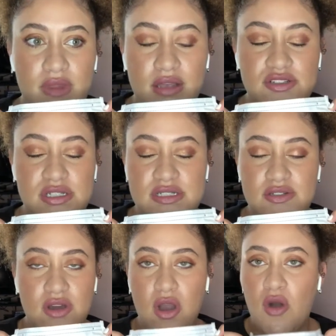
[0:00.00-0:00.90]
just
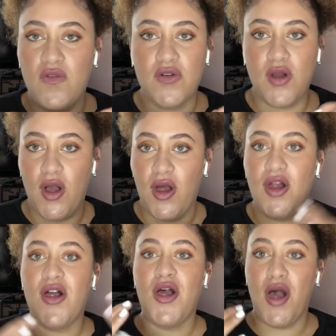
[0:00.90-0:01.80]
overall
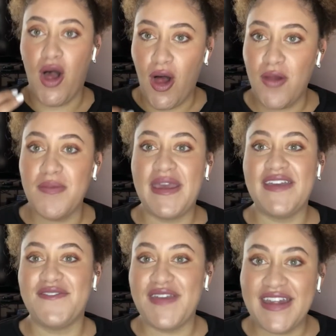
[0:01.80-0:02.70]
calming
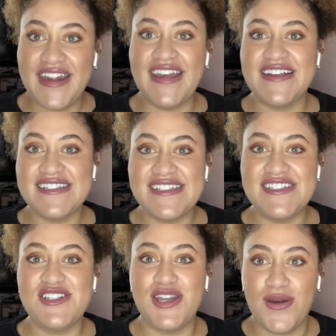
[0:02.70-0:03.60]
feelings
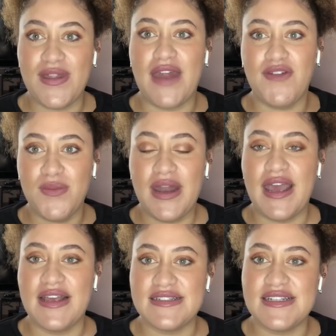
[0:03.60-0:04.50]
to know that everyone
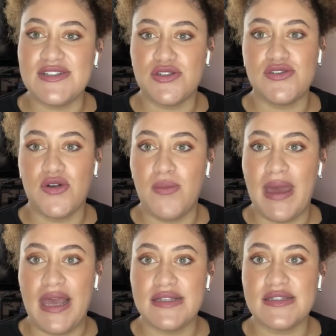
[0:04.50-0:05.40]
has a surgical
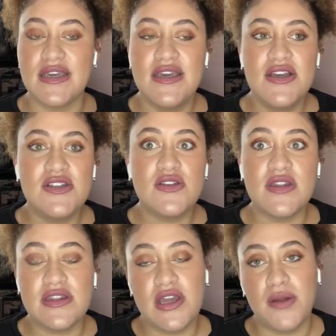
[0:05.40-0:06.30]
mask so
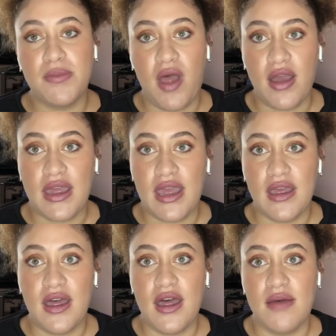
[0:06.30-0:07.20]
that they're blocking
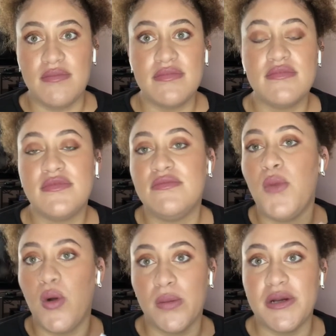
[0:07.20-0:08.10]

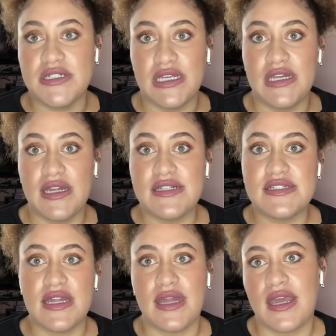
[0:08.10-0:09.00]
more particulates
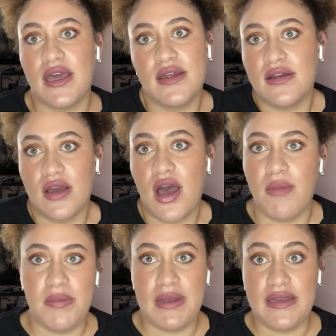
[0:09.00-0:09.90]
than a
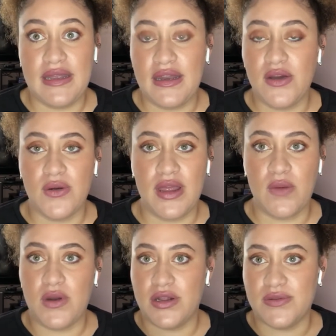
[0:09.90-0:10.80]
common bandana or
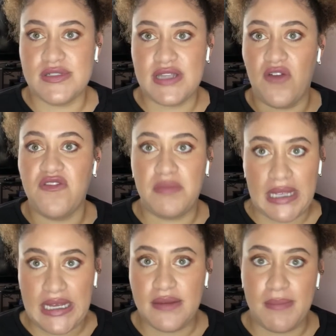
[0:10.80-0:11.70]
one of those
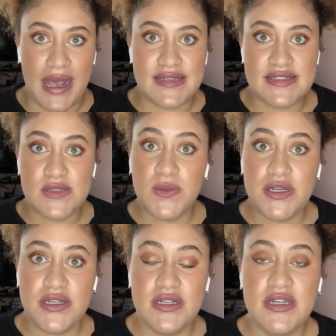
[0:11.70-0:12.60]
self-made masks
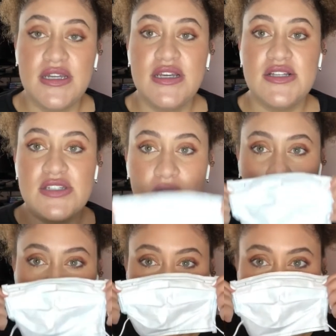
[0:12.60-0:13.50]
would. So
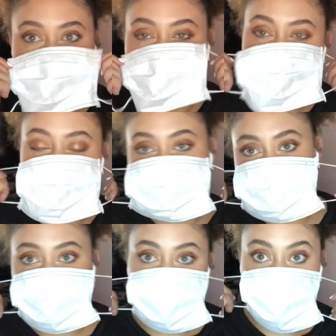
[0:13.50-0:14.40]
everyone has their
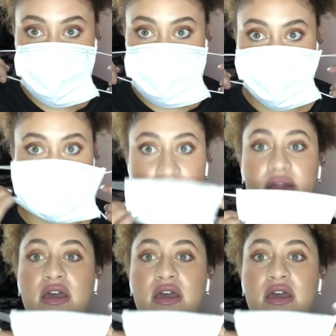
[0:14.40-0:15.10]
surgical mask on.